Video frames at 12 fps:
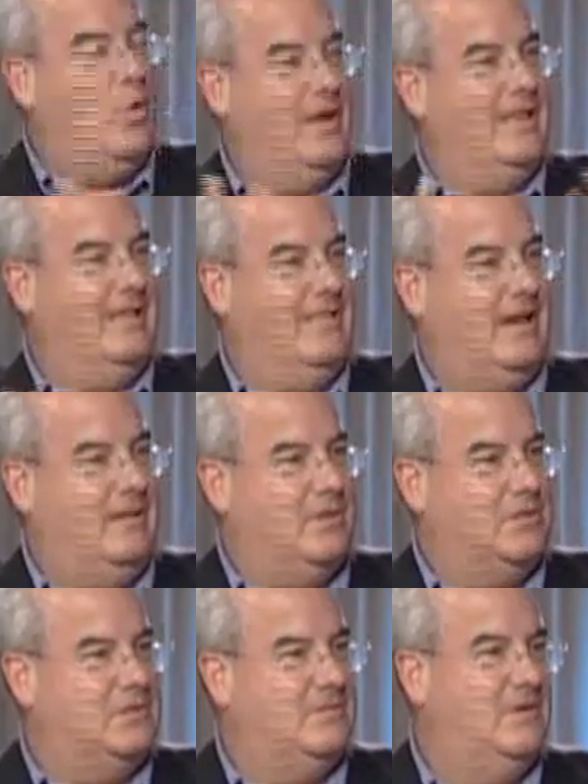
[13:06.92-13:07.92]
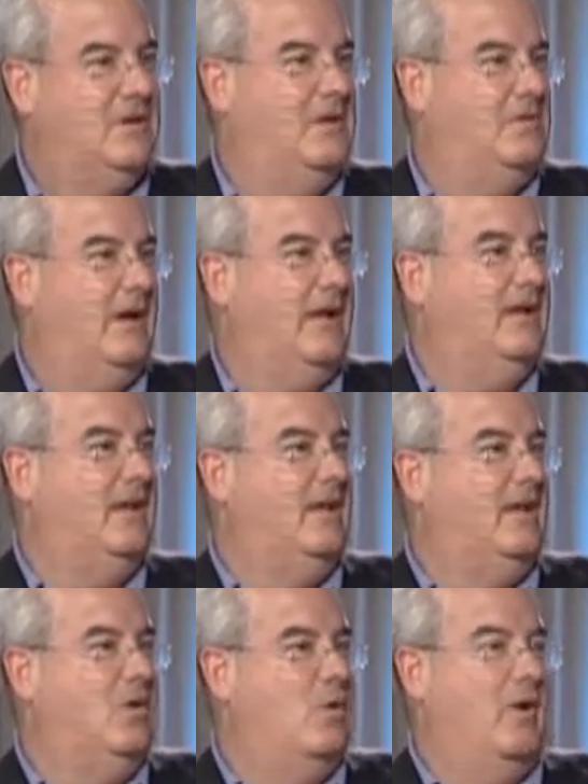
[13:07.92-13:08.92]
I like that image, right?
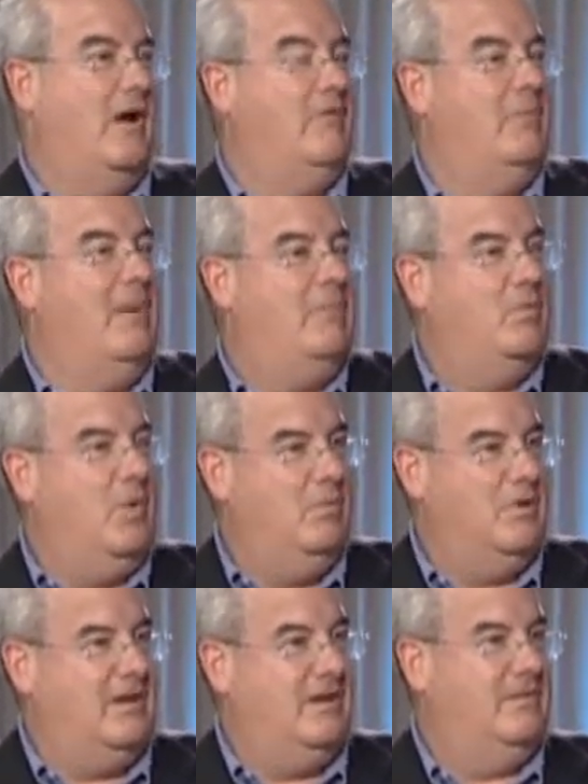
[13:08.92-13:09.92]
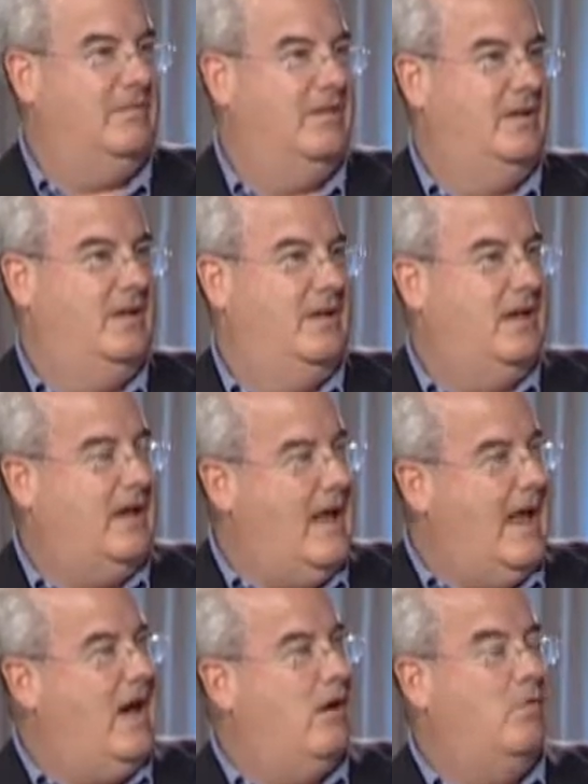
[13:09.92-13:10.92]
Or I remember we were there.
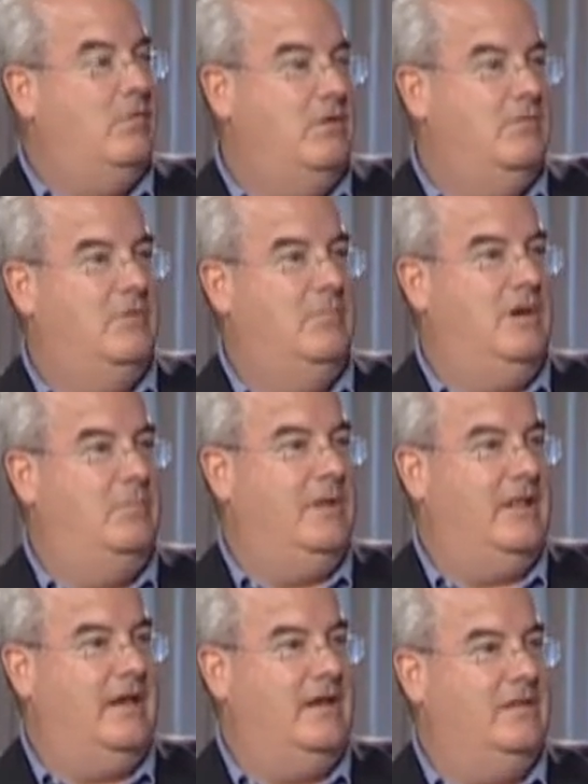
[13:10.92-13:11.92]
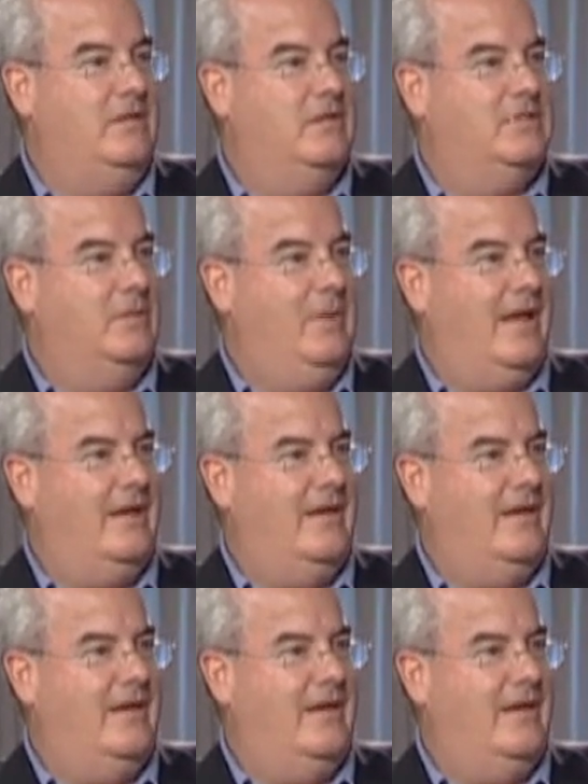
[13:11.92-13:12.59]
Now you can manipulate it. You can say, wait,